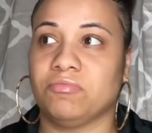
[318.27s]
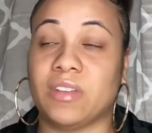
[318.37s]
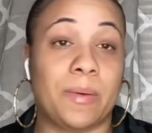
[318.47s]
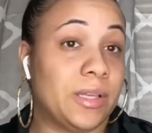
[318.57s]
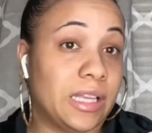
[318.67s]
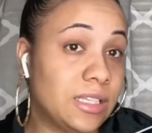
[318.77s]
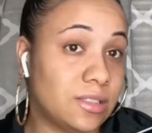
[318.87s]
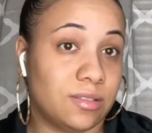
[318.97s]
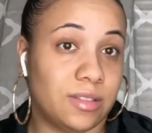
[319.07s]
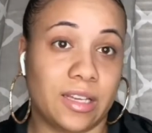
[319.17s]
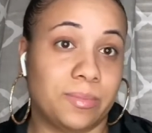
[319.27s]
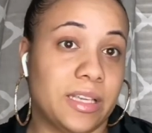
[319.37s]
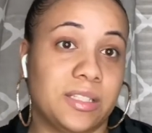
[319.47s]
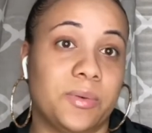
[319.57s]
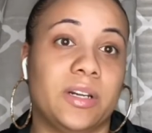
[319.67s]
not be lazy. That's
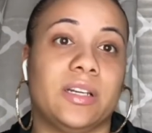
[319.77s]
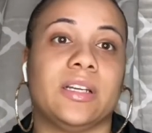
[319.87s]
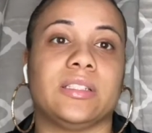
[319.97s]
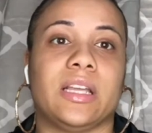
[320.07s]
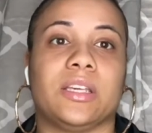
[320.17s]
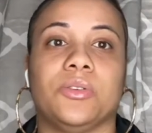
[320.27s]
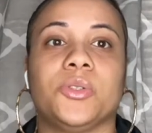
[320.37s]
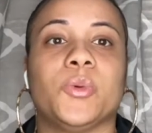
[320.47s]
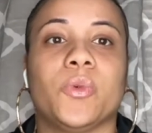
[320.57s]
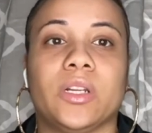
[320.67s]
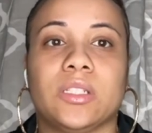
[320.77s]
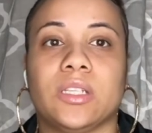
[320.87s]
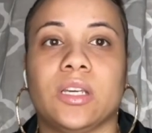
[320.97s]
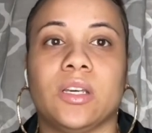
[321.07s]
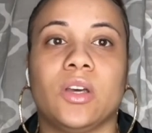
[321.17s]
basically what it is. Like, YouTube want to
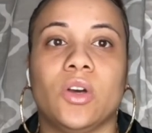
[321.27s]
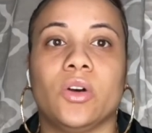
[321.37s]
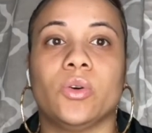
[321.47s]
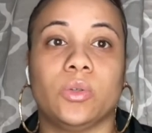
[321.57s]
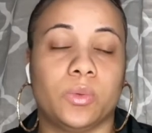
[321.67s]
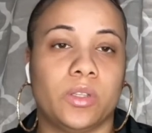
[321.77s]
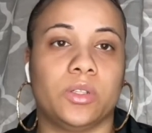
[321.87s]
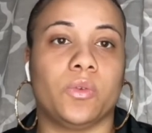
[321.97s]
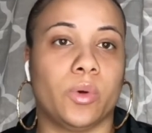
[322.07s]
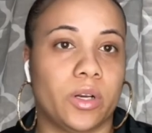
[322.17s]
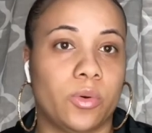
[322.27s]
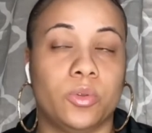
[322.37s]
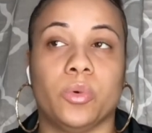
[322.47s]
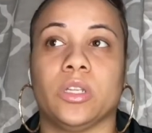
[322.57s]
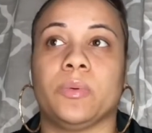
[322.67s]
see who's willing to work, who's
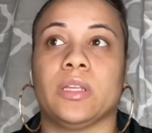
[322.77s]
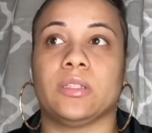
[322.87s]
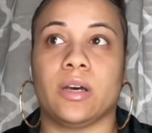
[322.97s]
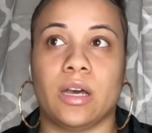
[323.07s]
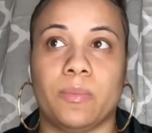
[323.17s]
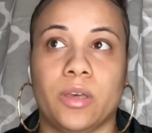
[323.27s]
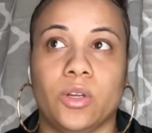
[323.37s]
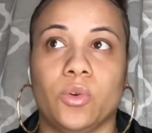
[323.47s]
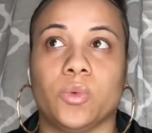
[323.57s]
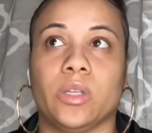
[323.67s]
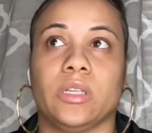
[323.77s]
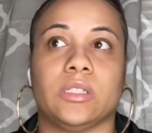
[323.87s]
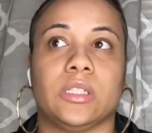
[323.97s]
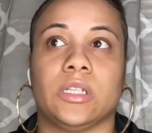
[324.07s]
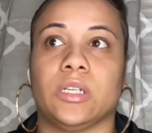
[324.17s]
willing to put the time in, who's willing
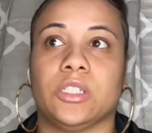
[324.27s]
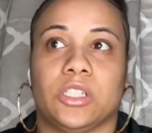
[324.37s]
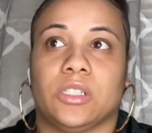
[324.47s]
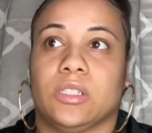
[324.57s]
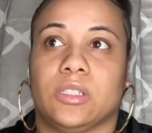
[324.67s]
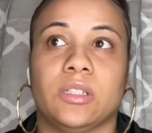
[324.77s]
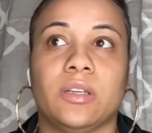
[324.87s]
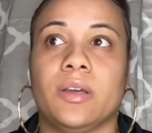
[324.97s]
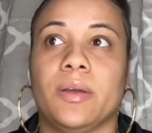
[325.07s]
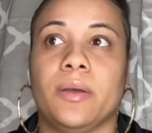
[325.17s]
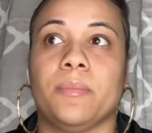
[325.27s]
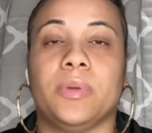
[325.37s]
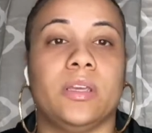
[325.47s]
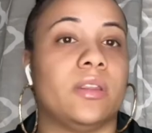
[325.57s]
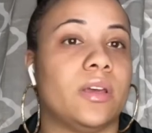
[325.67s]
to just
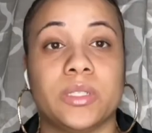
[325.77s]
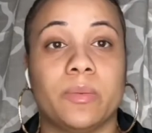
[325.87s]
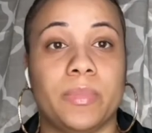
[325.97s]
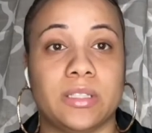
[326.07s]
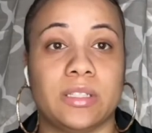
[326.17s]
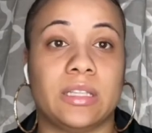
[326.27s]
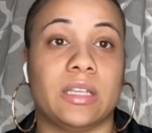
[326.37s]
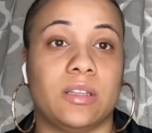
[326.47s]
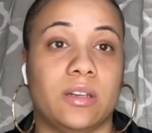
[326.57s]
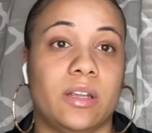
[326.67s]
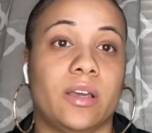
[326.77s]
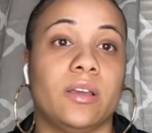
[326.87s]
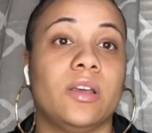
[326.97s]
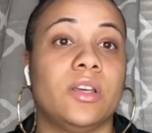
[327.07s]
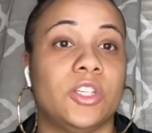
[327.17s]
be there. It's a business at the end of the day.
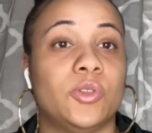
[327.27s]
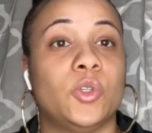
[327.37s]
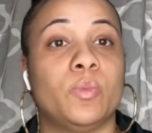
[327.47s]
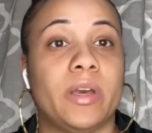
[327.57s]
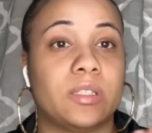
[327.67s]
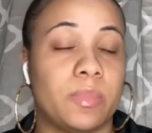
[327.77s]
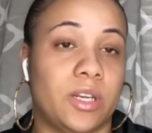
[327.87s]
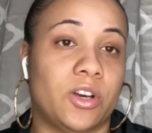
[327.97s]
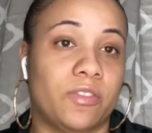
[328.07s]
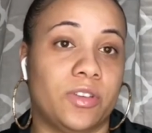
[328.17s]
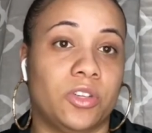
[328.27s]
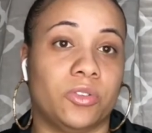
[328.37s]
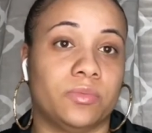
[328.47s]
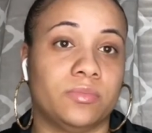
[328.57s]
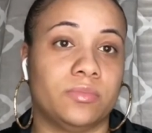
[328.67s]
YouTube makes money off of you.
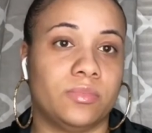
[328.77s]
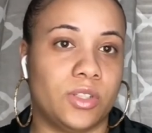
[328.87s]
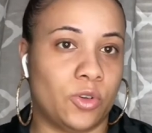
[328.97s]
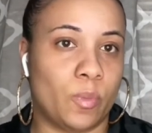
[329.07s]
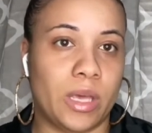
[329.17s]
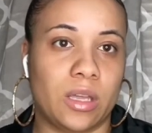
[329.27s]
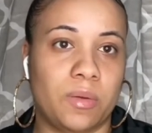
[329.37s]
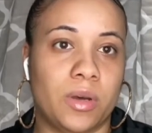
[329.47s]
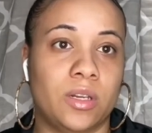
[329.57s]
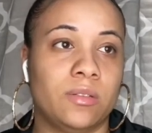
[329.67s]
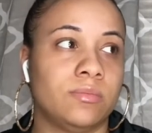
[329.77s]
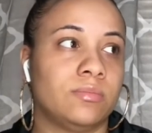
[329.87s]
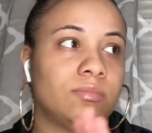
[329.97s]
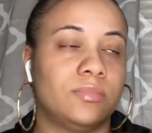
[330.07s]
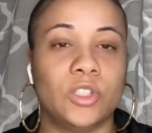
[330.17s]
You don't make any money,
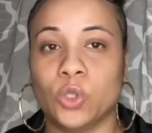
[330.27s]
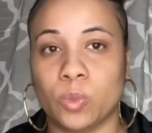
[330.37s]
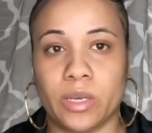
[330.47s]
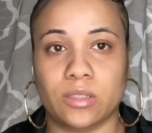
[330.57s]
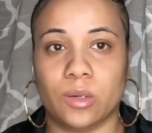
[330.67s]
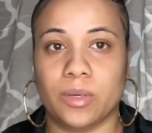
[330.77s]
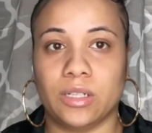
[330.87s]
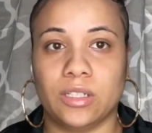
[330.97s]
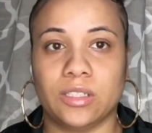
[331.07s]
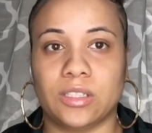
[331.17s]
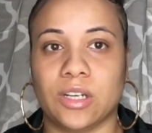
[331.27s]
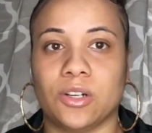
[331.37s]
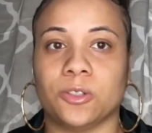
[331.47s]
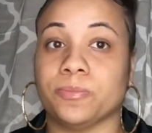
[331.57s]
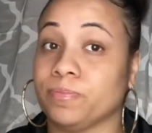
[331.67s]
YouTube makes no money. So